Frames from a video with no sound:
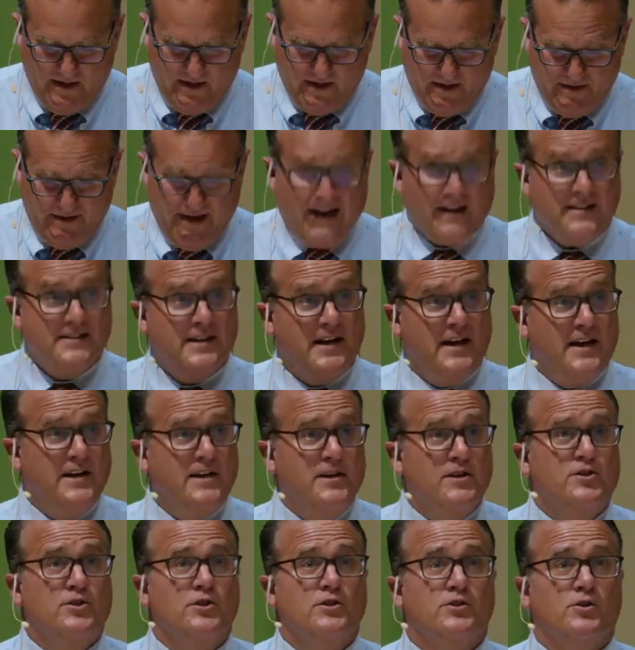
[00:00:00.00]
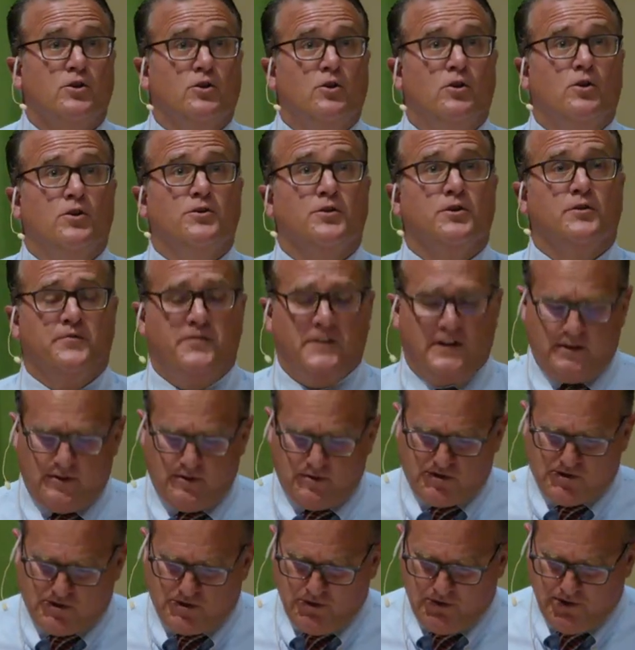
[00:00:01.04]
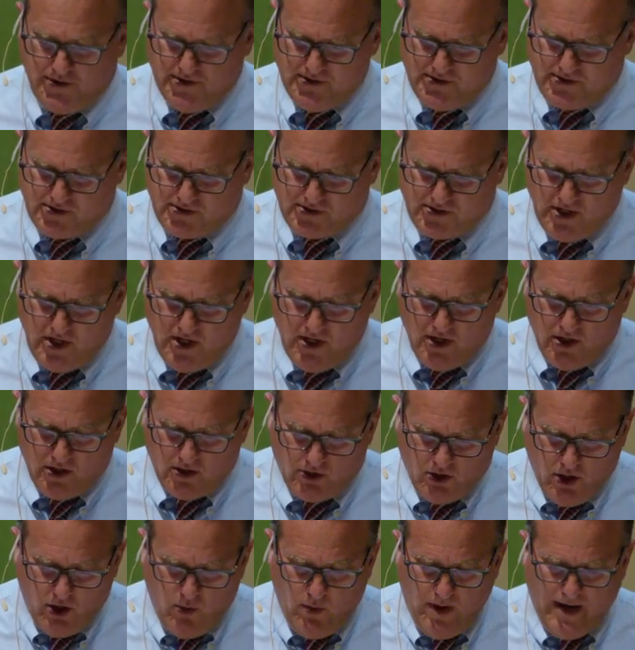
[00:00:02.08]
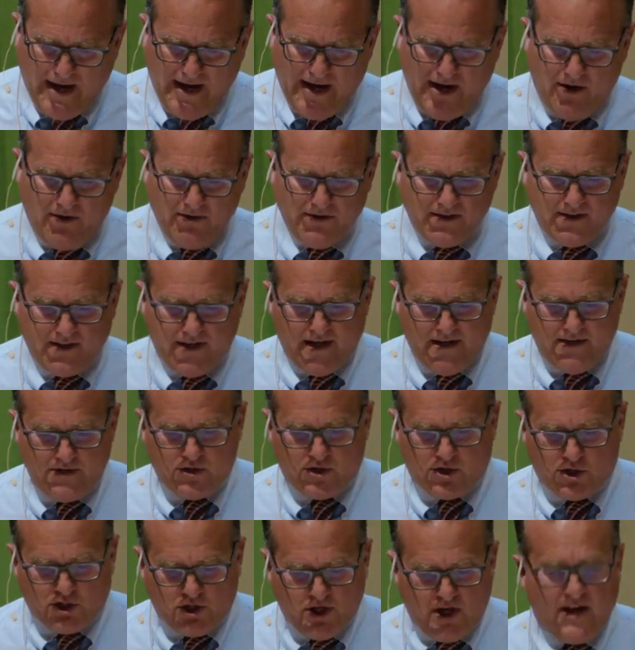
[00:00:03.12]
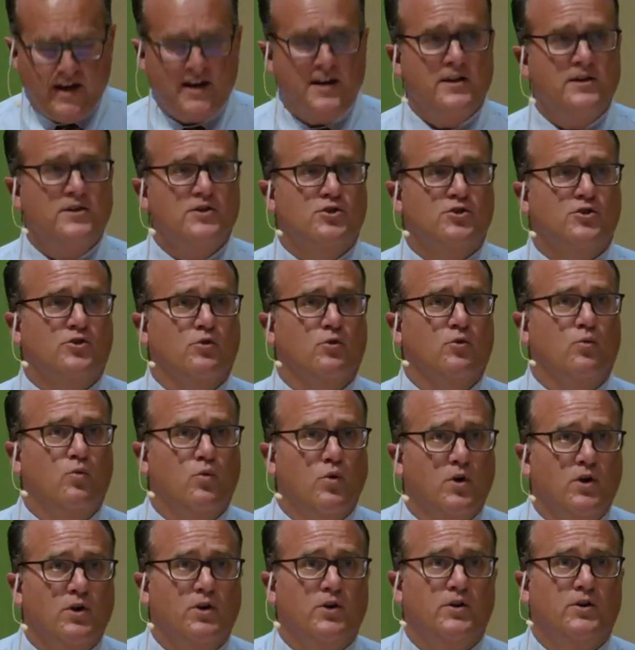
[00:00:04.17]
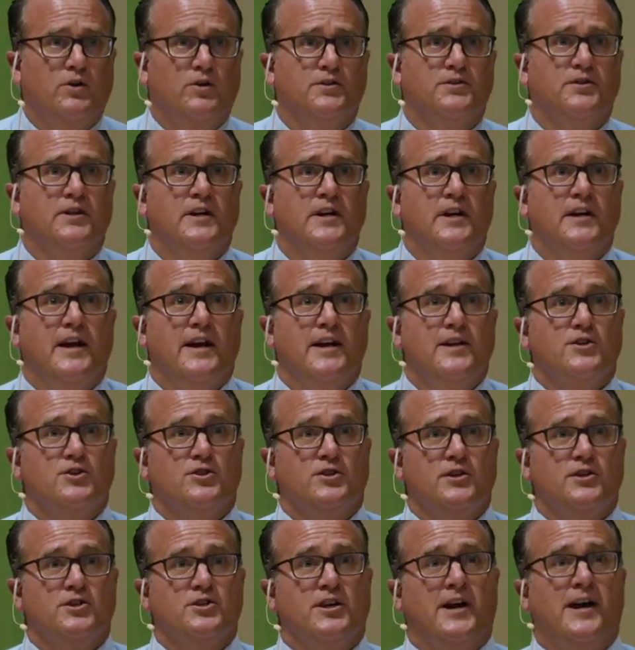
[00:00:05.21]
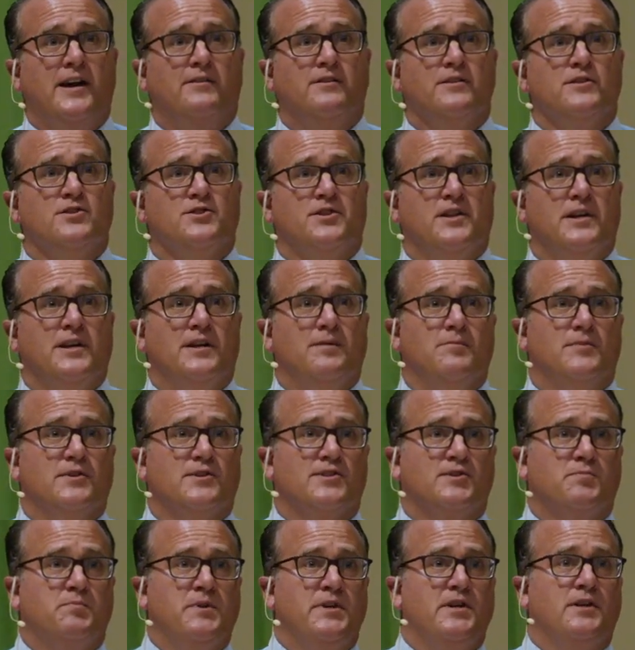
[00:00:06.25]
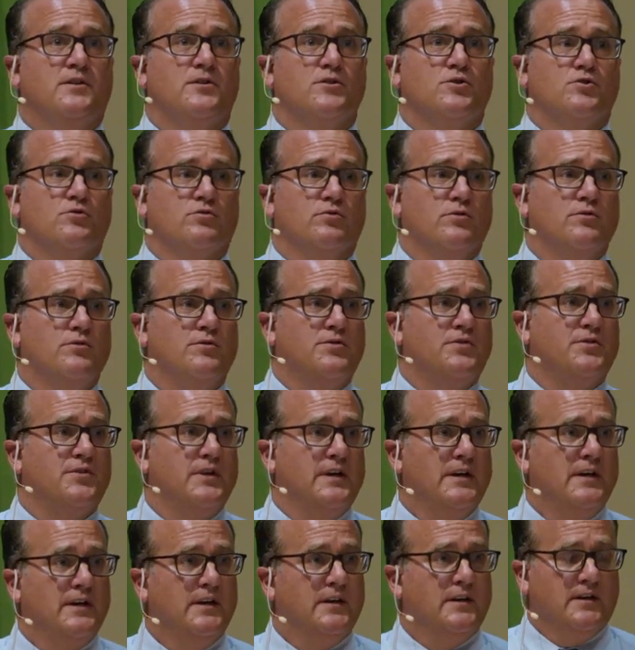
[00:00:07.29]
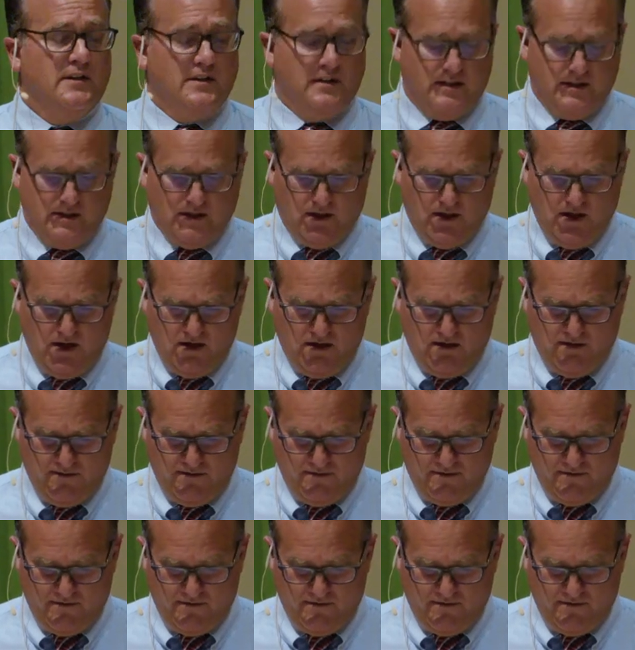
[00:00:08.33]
That day, she told her fellow students, Go out and change the world and she challenged them to speak the truth in love.